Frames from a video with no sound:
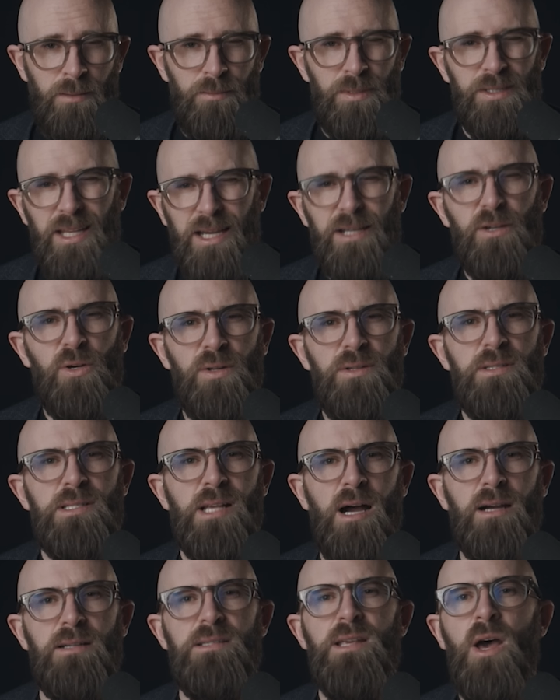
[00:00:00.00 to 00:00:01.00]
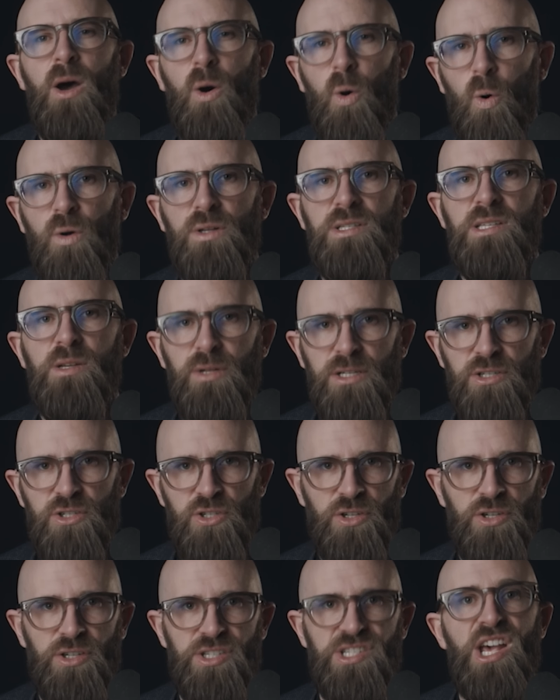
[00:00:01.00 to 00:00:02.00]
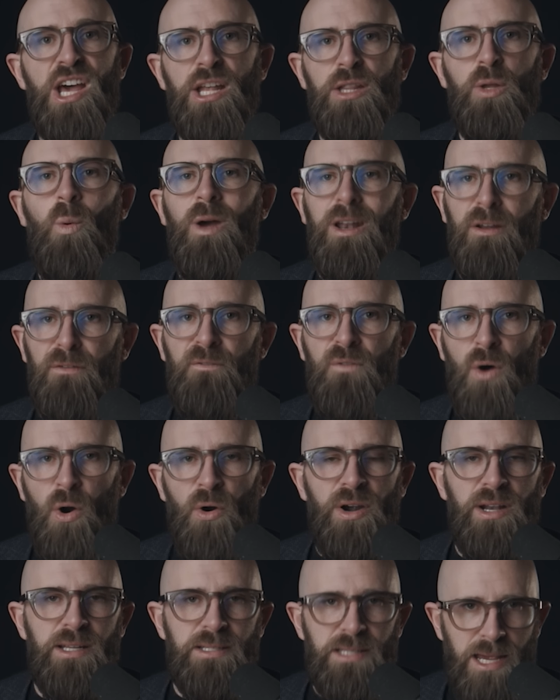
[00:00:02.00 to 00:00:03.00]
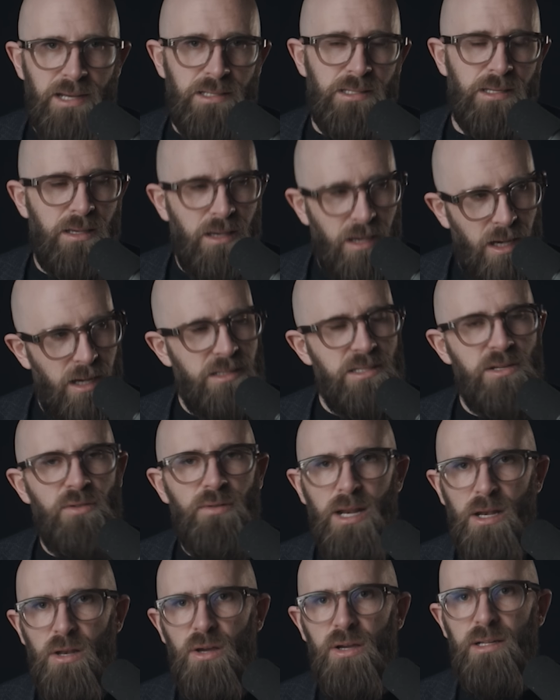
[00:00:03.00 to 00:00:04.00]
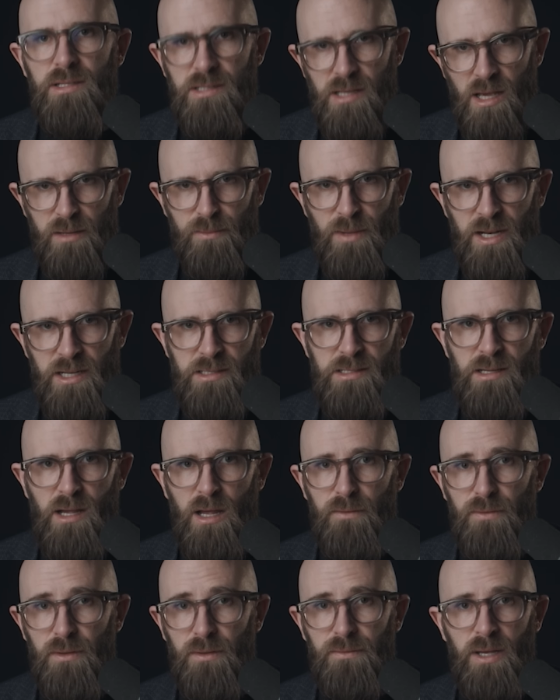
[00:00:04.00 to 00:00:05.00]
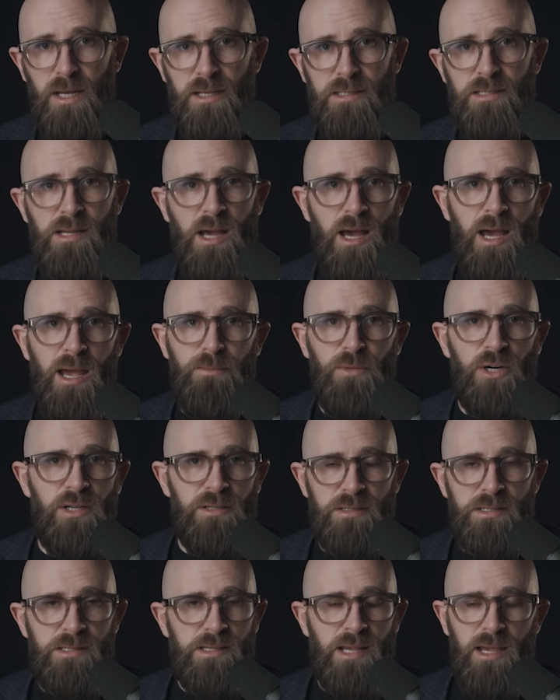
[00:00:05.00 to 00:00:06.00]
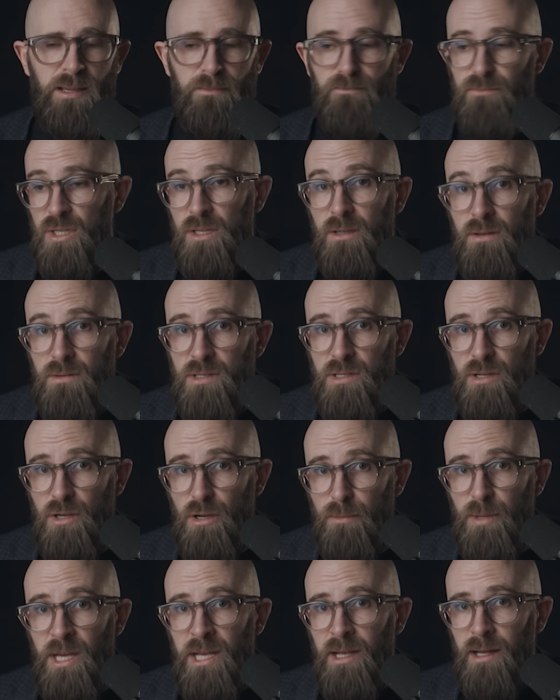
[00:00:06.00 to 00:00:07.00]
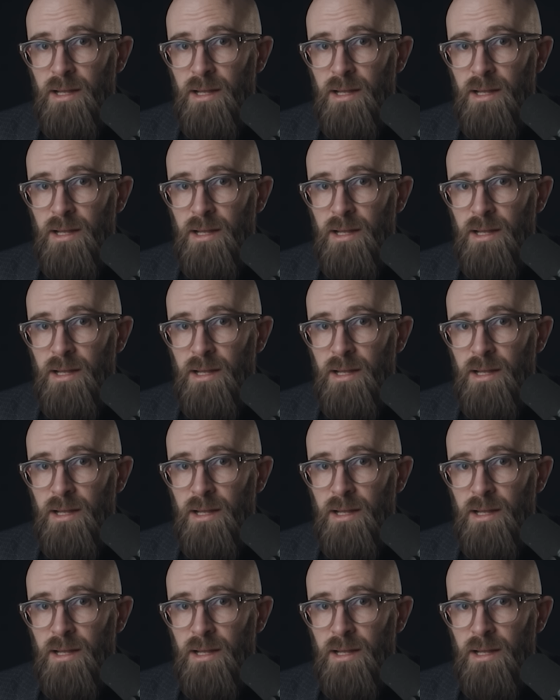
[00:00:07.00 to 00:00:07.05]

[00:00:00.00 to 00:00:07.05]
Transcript: But their conduct also ensures that when a foreigner takes a cursory look at Turkmenistan for the first time on, say, YouTube,